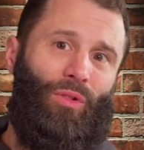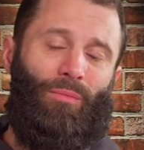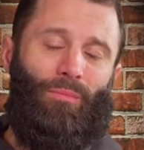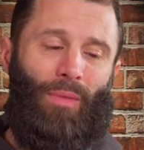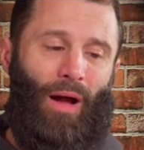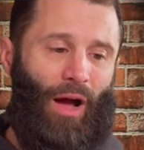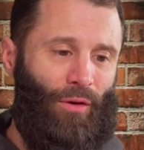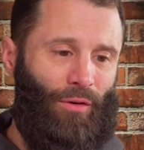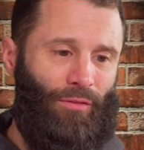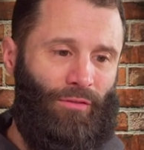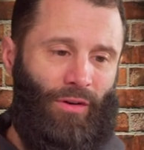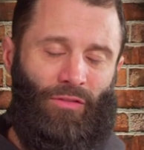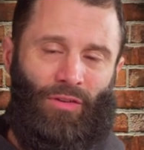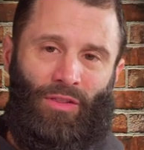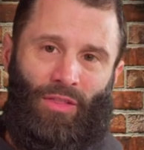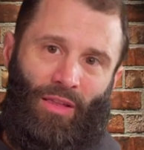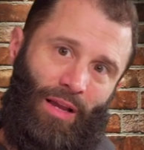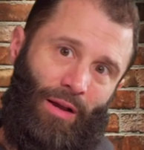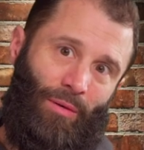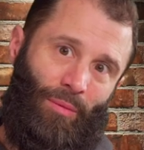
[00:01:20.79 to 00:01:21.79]
amount of
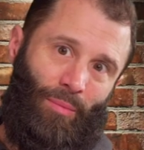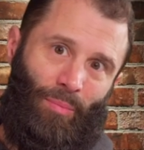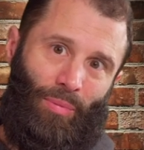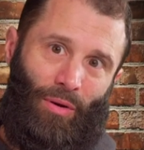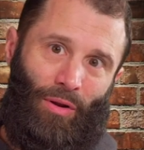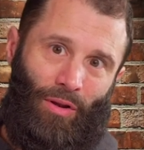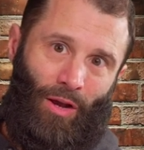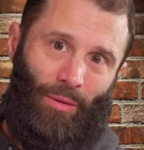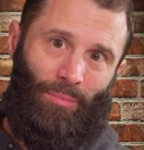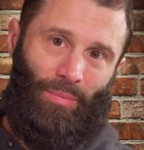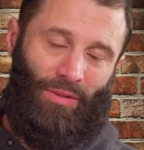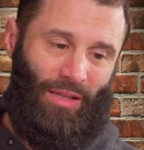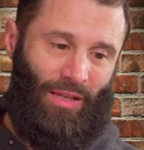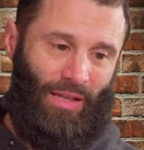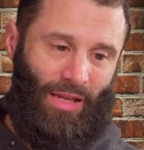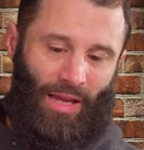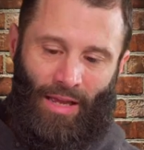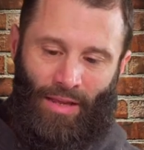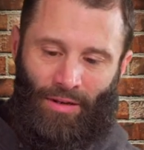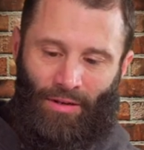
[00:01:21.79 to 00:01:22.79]
everything I'll put up at
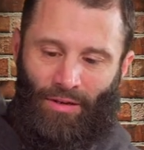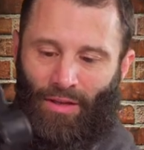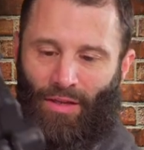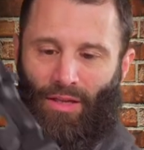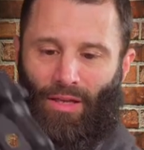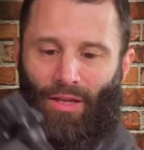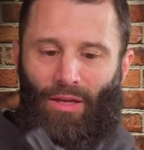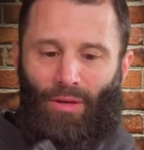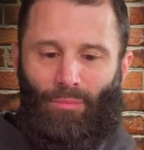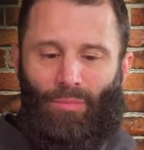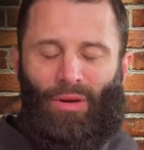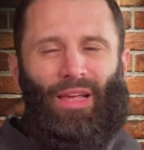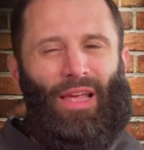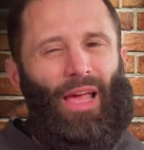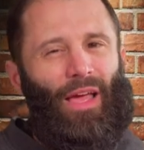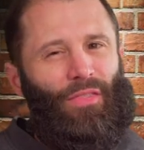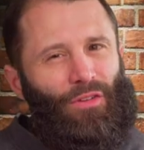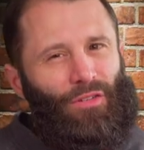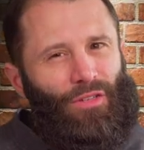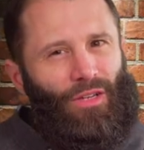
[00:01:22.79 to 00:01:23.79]
the end. But
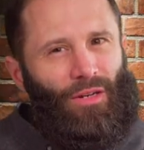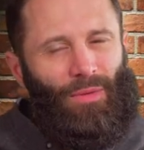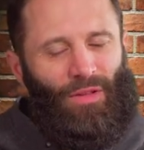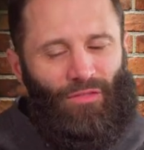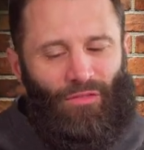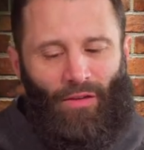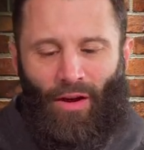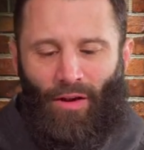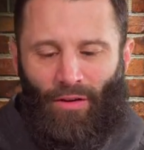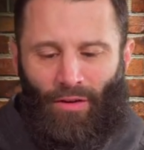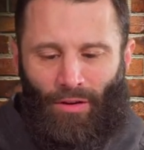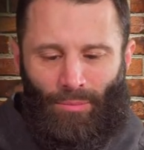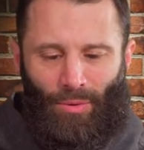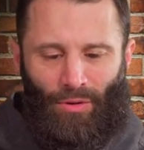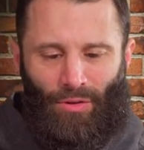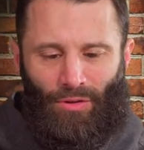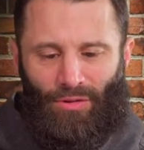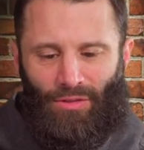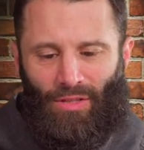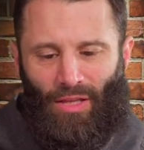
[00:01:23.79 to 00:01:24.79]
again, there's going to be
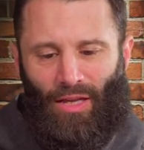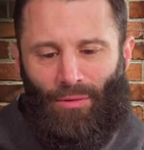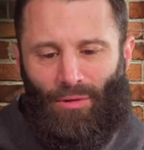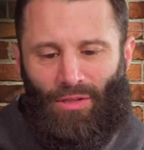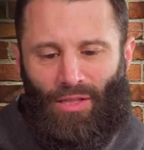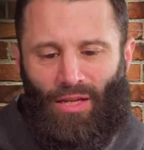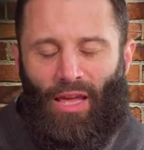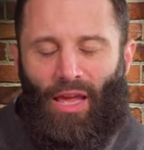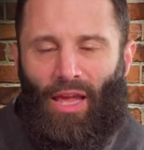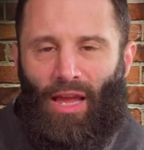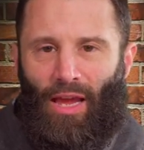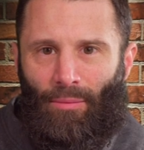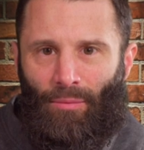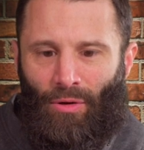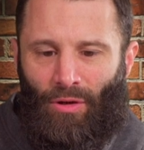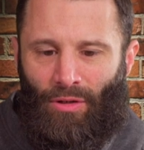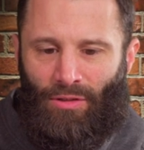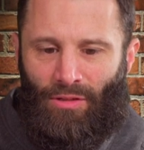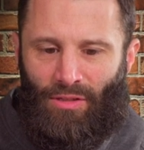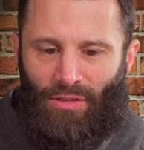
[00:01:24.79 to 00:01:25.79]
variables like with the
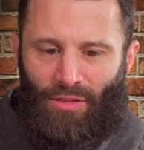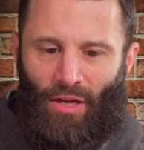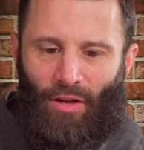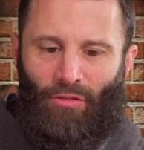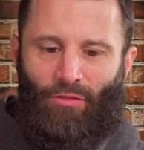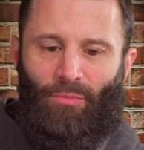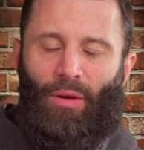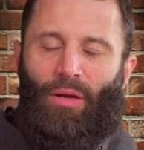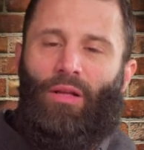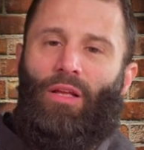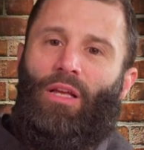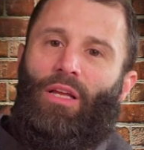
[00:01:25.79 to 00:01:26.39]
camera and stuff. But